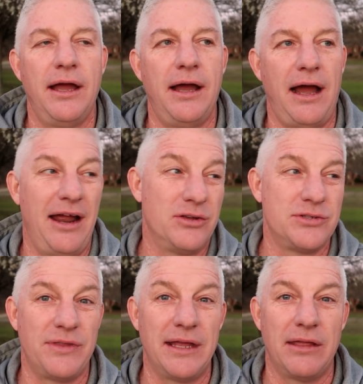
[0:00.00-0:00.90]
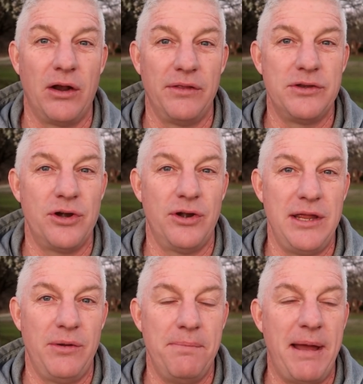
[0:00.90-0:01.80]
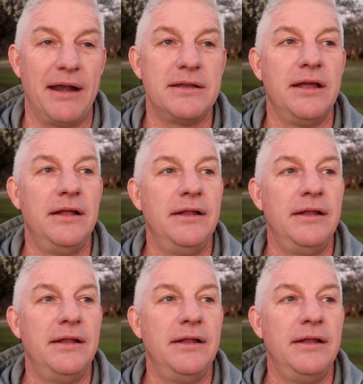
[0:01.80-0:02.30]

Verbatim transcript: Uh, I also think that on the turn, he would have bet it.